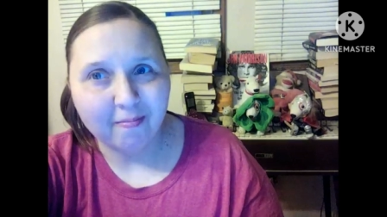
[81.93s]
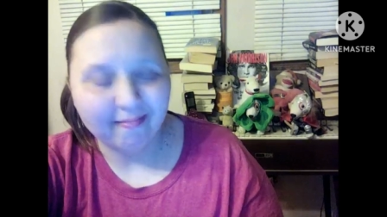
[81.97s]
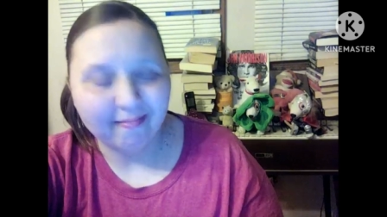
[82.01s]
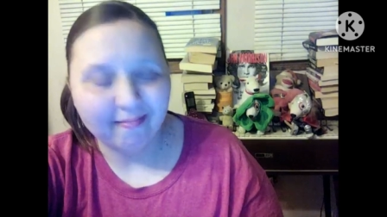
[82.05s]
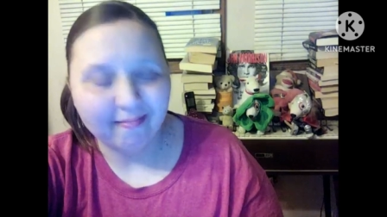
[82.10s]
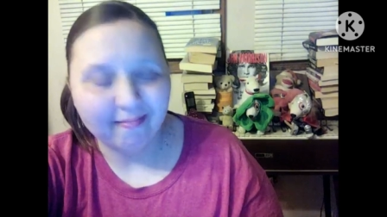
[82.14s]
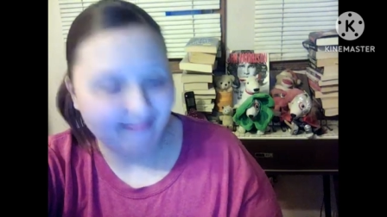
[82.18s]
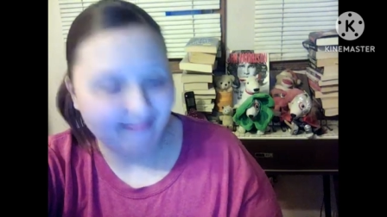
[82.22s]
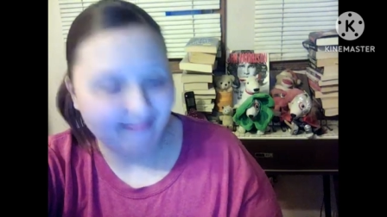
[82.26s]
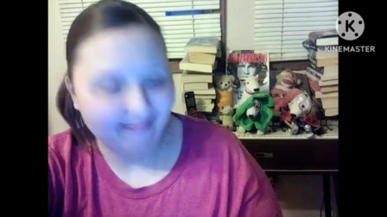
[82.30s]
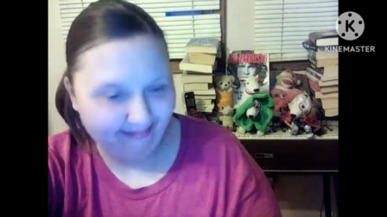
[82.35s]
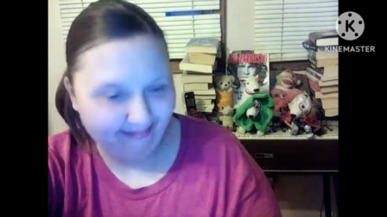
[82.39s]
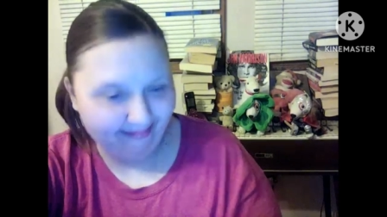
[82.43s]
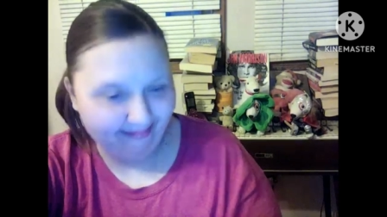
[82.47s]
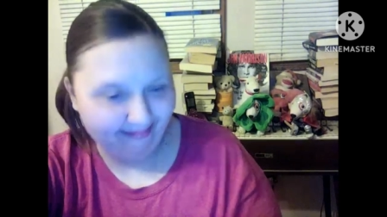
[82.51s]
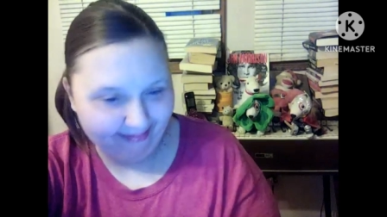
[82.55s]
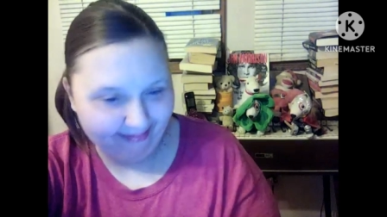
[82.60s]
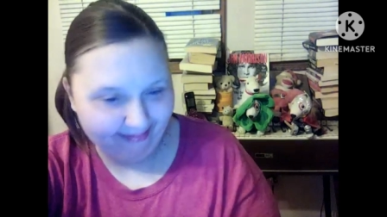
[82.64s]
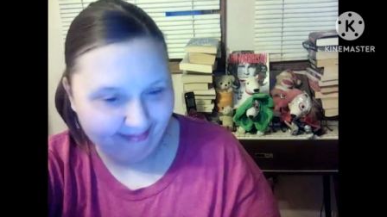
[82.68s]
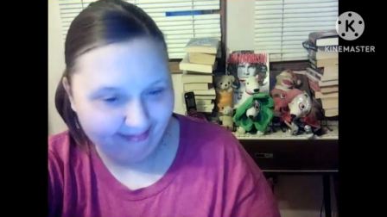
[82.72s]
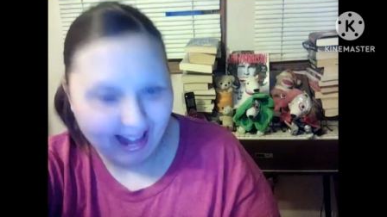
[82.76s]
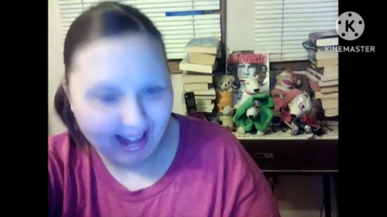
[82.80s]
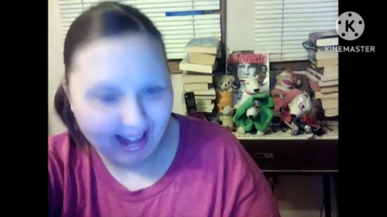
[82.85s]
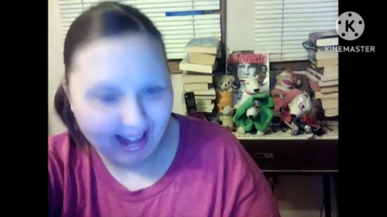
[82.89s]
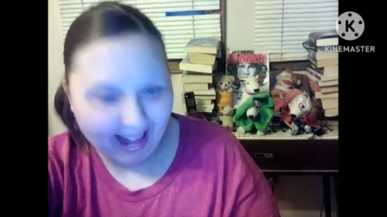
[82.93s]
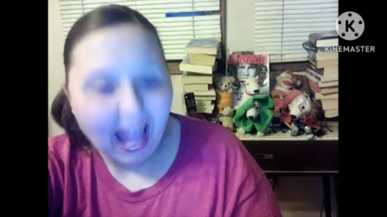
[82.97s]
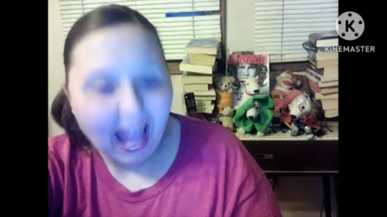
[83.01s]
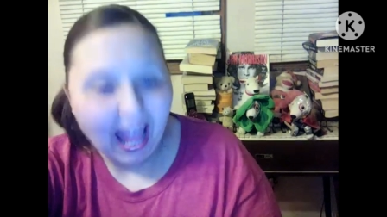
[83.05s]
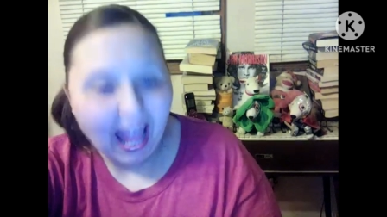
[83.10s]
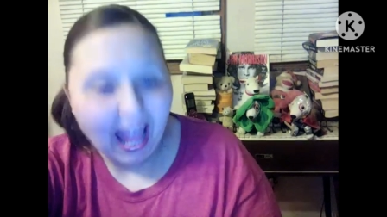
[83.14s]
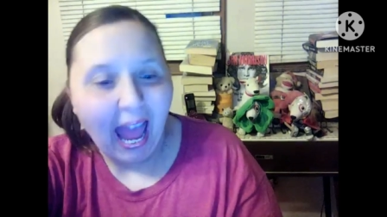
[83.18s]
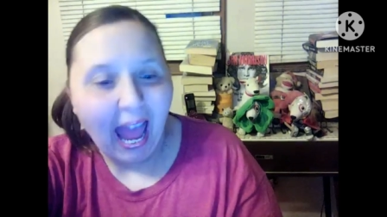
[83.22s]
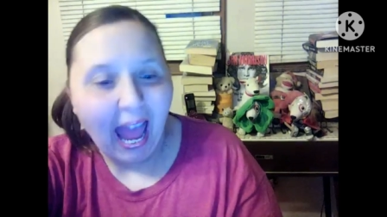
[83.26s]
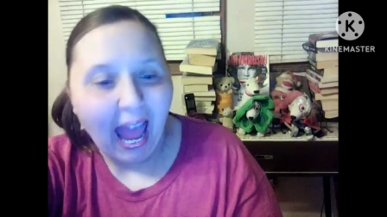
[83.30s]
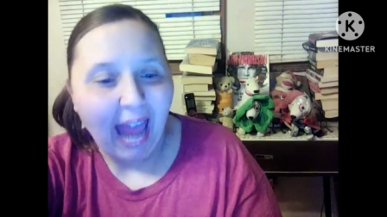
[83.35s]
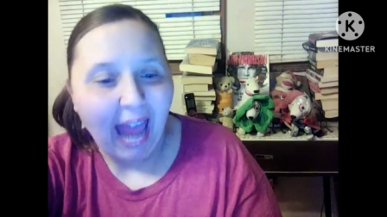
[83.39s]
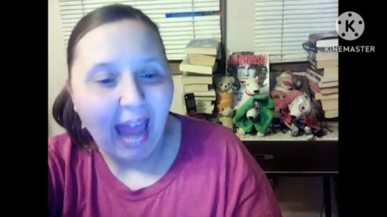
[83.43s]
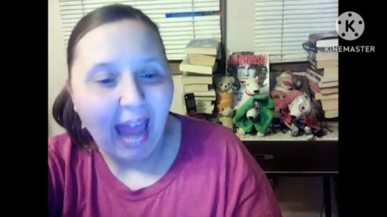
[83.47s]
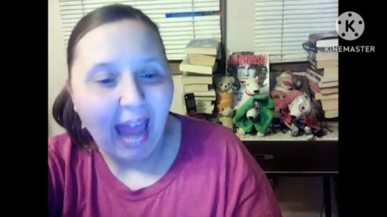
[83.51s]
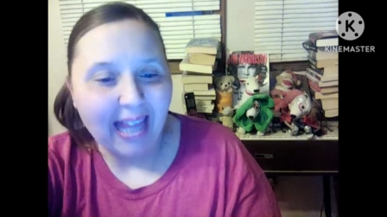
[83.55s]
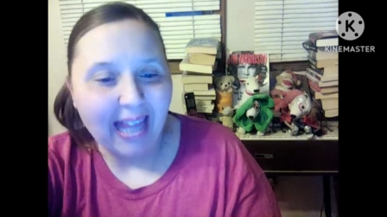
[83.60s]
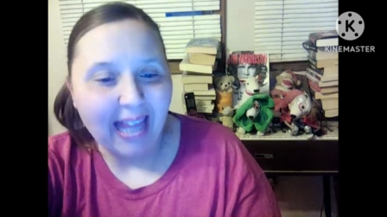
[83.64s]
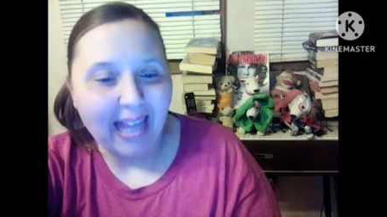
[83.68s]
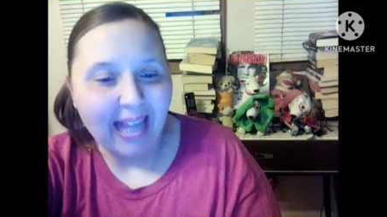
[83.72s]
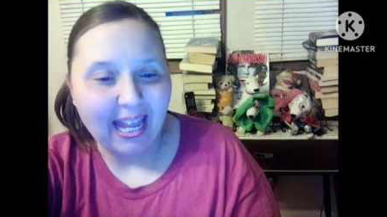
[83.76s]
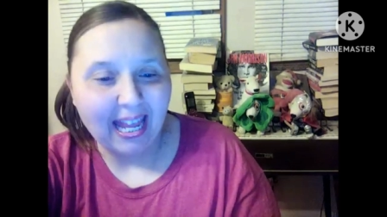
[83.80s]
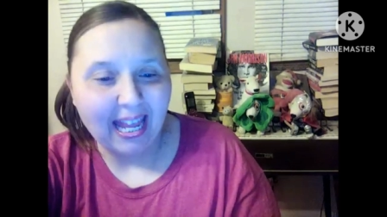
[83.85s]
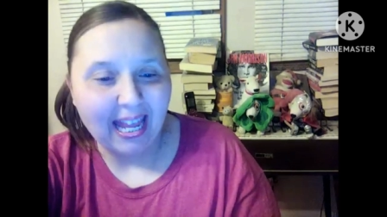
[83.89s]
And
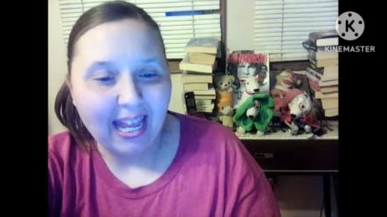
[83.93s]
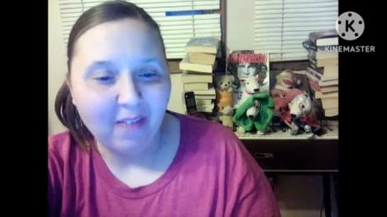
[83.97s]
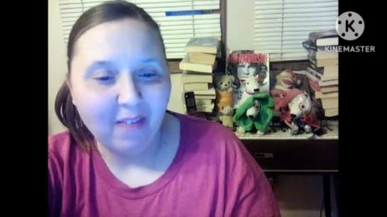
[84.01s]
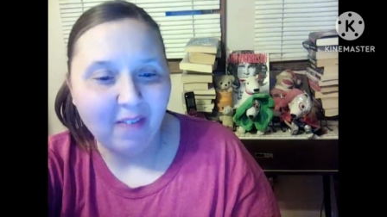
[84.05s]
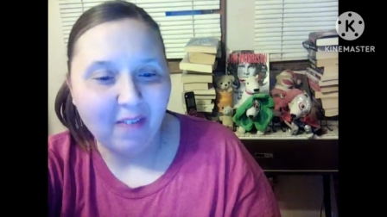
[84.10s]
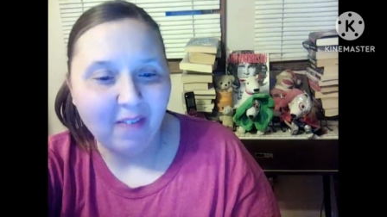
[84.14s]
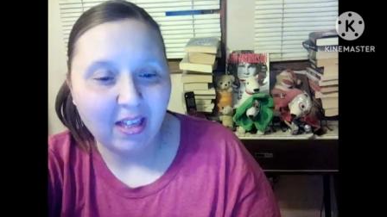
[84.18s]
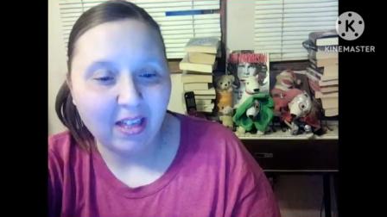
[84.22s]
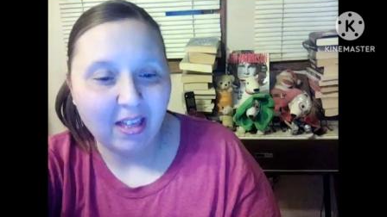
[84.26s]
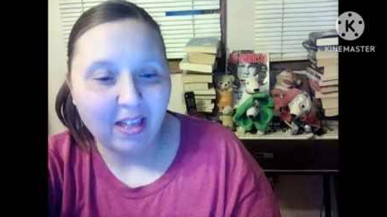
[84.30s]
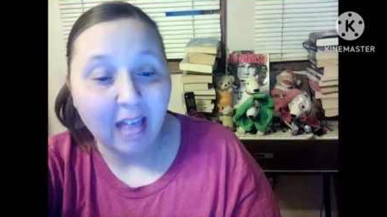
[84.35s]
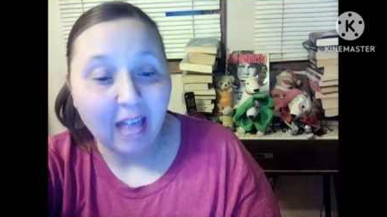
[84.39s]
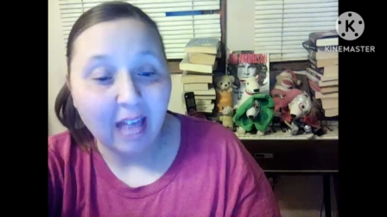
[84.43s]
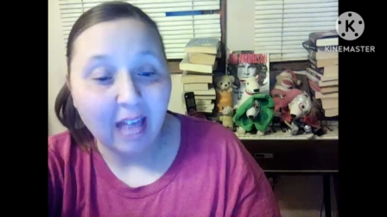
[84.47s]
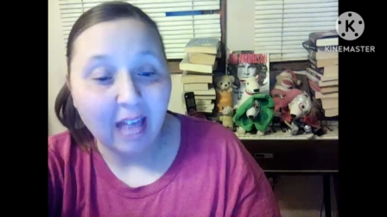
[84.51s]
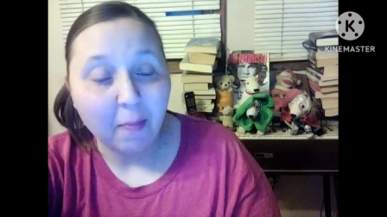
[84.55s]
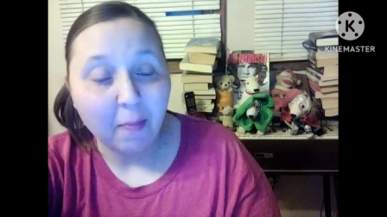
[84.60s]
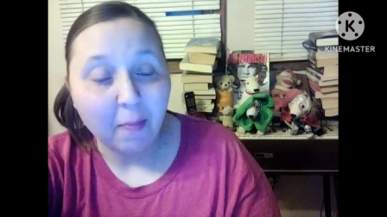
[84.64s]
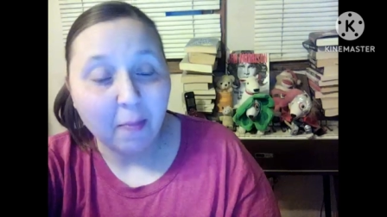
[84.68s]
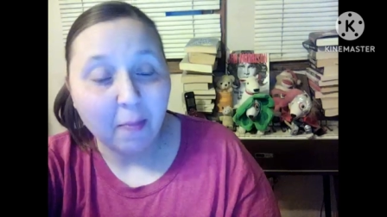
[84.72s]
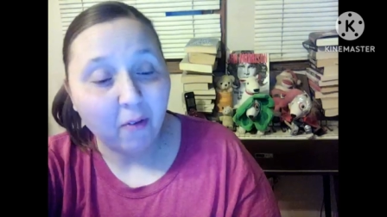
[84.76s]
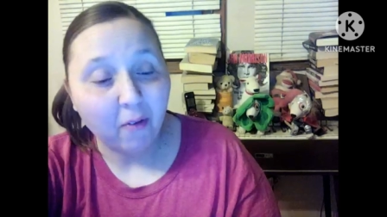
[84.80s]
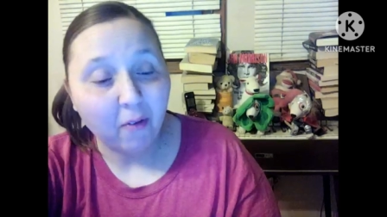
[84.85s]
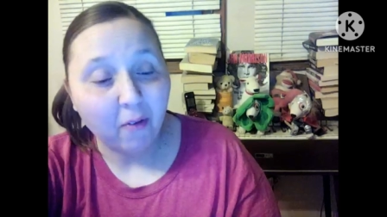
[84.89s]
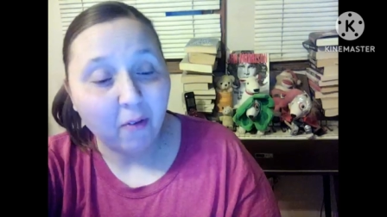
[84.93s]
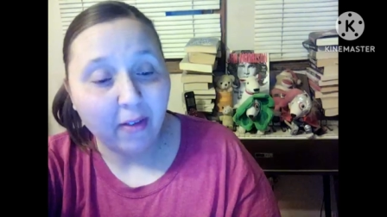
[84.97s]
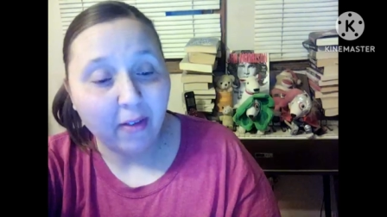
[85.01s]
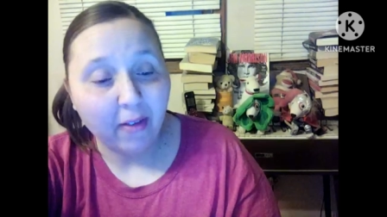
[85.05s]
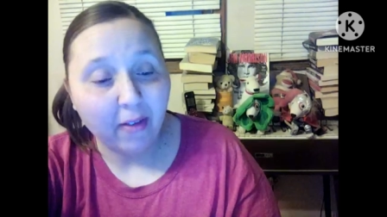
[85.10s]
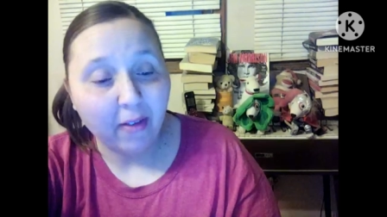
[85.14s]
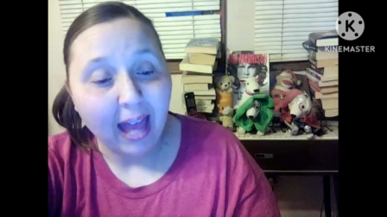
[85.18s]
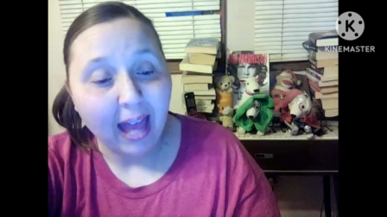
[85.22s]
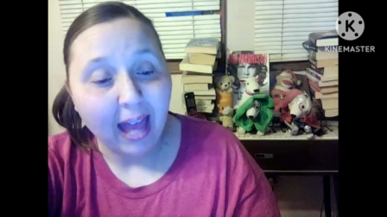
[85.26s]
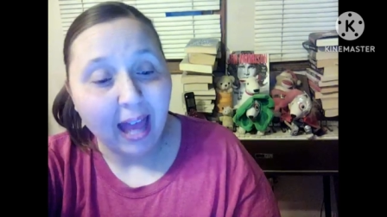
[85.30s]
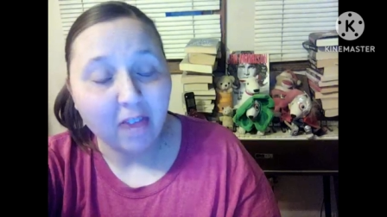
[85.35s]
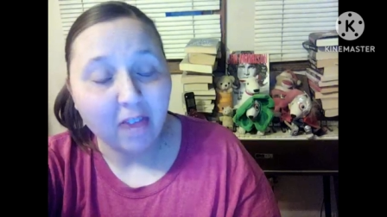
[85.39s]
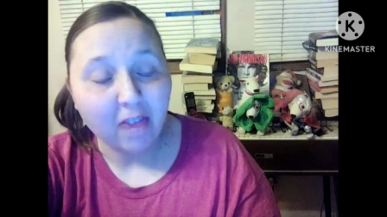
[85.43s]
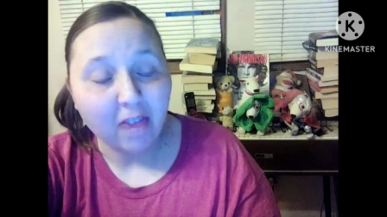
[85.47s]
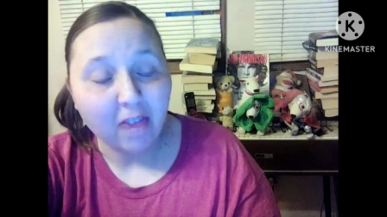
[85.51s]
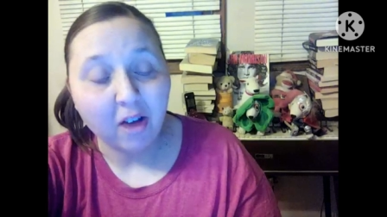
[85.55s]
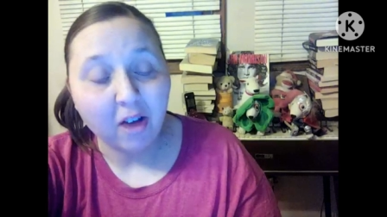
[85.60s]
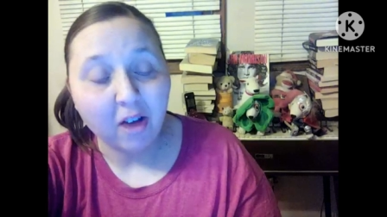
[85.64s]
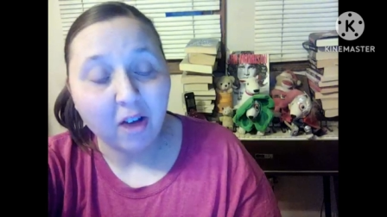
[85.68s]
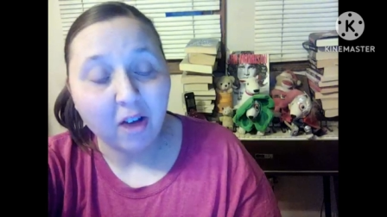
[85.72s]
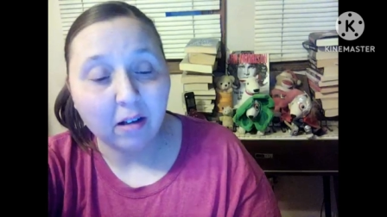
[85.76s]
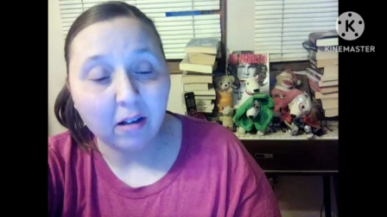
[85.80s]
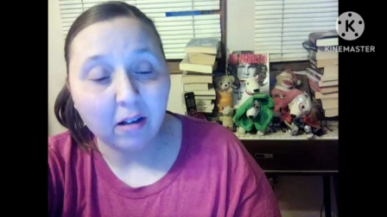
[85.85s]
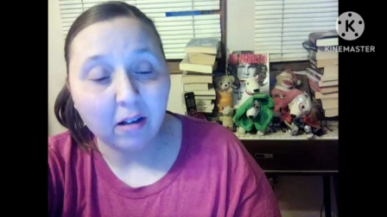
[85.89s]
even the time before that, he tried to
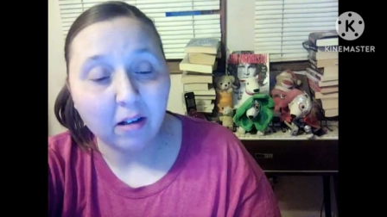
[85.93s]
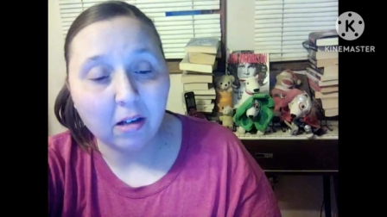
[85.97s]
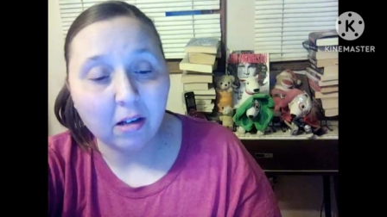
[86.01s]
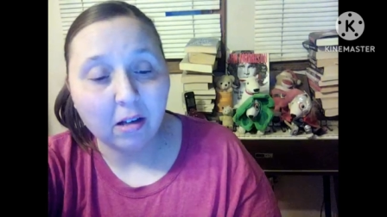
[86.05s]
close,